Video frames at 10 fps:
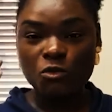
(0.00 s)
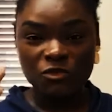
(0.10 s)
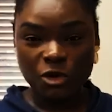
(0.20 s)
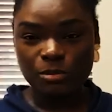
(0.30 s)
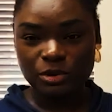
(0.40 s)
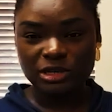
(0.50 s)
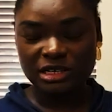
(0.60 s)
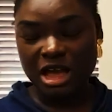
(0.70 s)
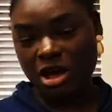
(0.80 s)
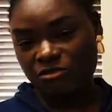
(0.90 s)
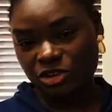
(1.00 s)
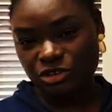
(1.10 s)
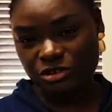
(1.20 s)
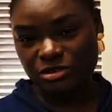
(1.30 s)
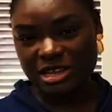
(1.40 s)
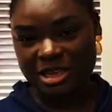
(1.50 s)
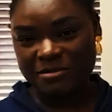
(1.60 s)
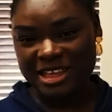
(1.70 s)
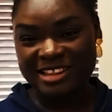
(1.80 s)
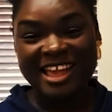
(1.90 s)
we've uploaded our videos.
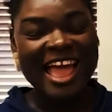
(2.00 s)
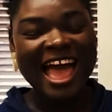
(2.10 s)
Amen.